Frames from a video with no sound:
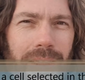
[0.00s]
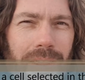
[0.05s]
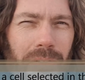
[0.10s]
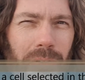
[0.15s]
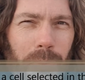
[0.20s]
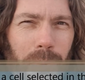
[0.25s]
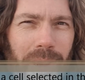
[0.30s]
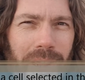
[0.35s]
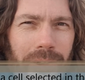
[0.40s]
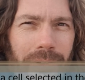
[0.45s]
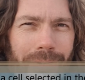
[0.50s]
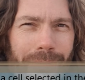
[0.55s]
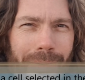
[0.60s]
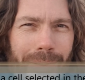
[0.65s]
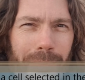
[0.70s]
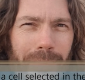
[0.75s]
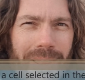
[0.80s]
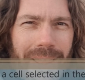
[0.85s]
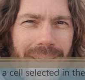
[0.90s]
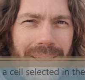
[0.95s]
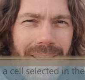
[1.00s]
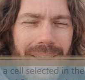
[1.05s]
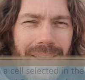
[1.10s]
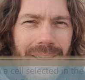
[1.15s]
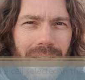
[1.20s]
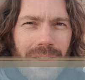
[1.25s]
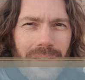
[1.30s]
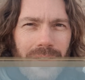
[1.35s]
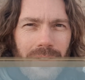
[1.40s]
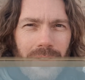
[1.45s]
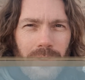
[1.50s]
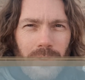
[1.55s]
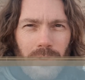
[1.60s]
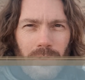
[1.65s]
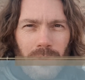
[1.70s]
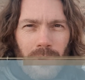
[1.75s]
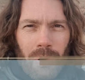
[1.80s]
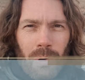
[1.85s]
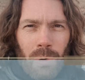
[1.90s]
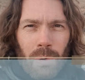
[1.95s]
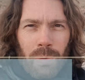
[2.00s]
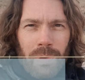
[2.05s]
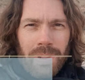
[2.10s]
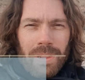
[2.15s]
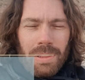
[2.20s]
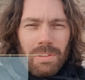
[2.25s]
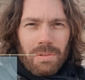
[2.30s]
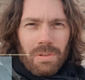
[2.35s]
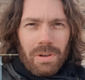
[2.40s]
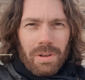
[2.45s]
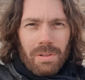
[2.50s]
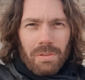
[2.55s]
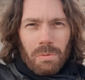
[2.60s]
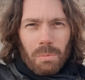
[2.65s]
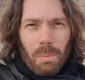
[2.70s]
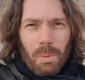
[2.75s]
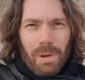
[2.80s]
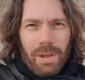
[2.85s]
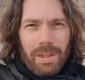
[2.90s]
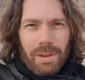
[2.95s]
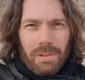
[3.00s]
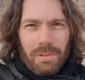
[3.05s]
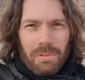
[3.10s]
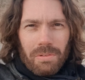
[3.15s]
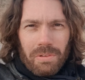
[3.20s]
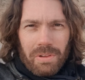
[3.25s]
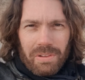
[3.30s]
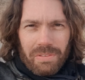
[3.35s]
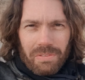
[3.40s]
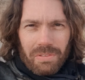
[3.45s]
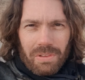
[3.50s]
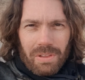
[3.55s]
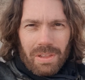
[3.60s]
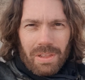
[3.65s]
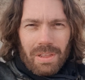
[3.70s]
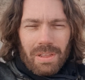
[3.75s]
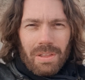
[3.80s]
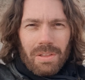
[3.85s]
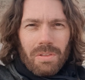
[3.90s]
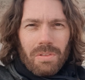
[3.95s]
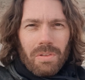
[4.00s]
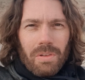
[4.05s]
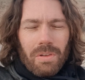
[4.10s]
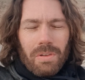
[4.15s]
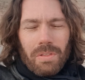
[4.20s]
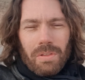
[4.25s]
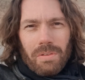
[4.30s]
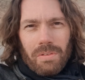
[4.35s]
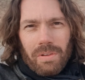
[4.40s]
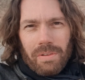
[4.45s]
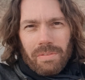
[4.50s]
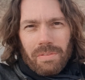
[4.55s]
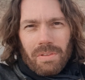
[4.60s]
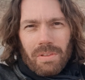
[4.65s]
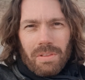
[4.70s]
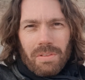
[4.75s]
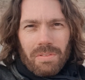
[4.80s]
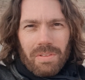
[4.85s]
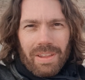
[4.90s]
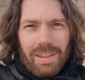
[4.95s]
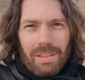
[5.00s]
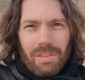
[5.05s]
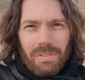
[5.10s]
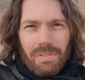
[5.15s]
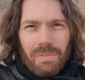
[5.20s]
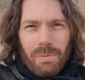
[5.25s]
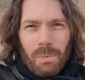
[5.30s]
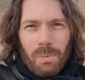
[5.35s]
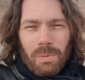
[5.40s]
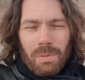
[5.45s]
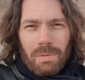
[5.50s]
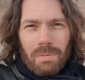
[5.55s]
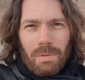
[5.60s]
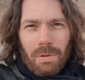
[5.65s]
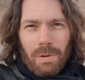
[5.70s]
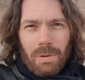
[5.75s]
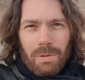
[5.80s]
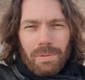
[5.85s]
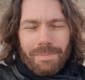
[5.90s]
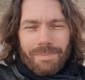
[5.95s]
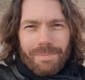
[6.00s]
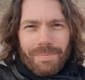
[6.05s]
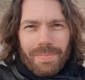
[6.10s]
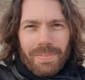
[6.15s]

Easy way to remember that. Control isn't as wide as Shift, so the Shift stands for the row.